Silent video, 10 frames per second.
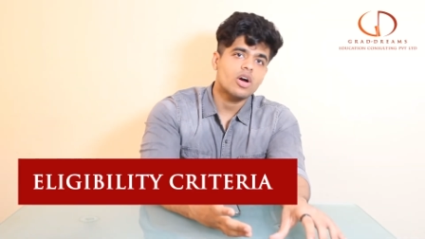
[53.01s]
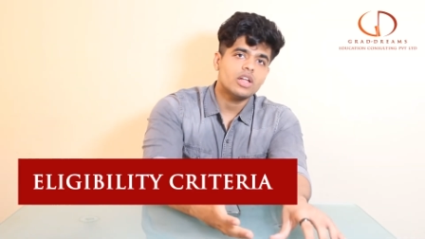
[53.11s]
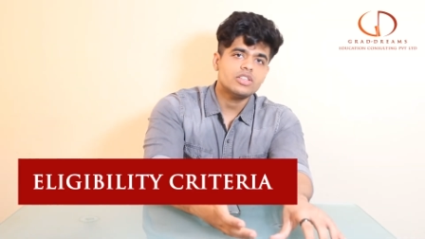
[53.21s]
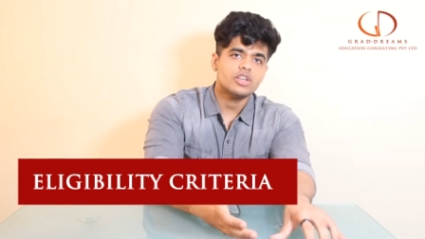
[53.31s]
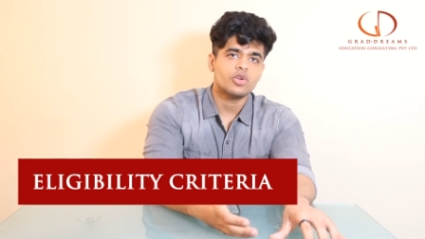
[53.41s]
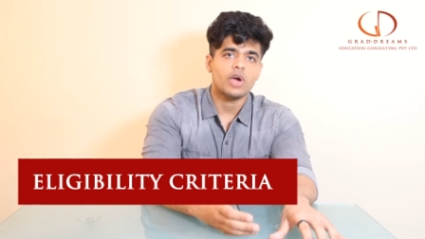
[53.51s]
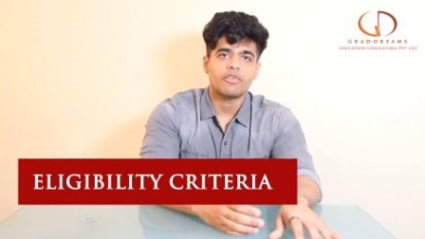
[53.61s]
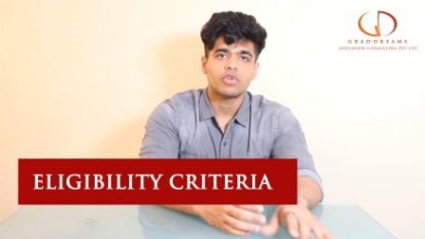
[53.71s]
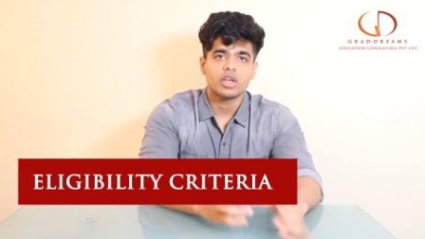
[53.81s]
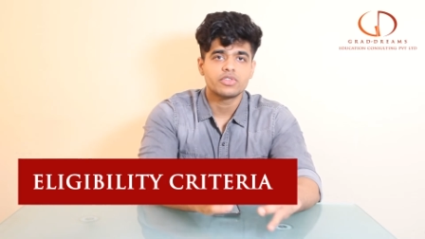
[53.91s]
college, you
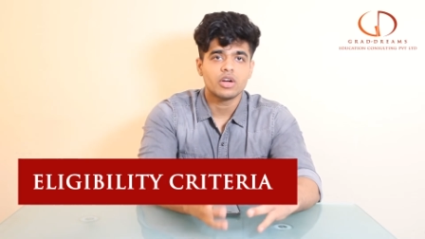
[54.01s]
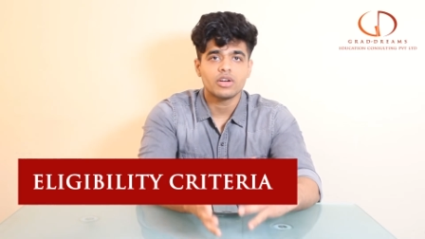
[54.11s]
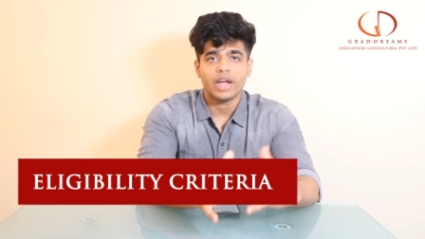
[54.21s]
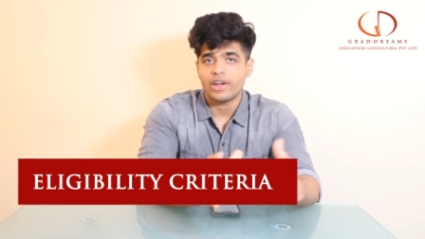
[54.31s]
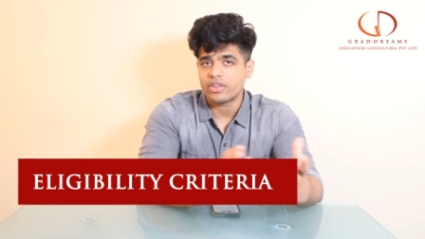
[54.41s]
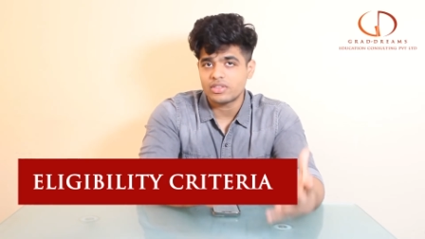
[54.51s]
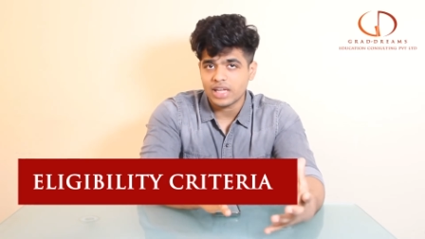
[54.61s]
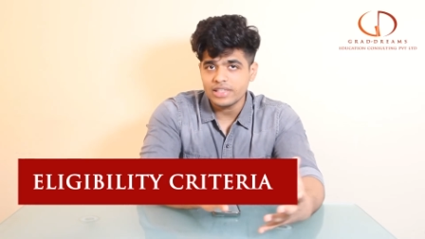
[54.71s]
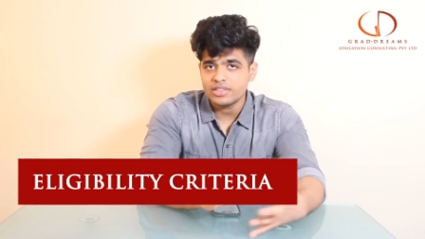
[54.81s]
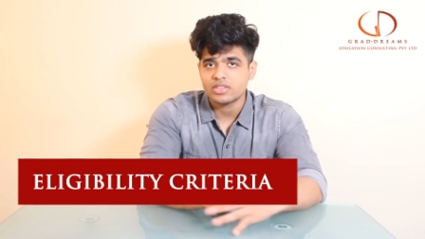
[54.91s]
have to give certain entrance
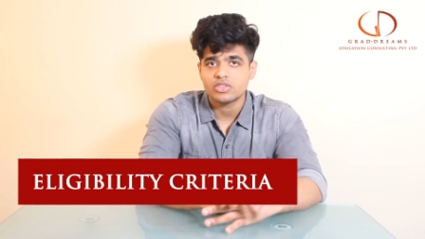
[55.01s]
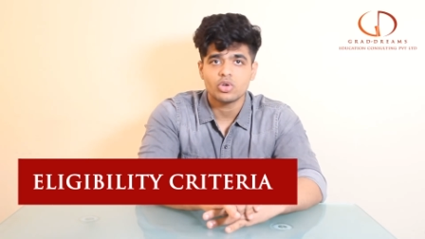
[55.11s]
tests.